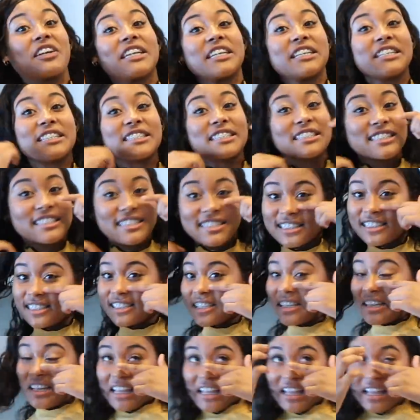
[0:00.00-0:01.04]
for this?
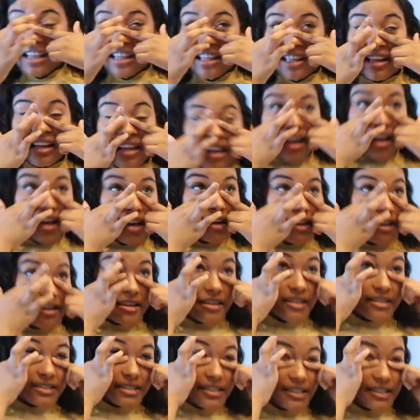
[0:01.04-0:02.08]
Cuz, babe, I thought oh, you... You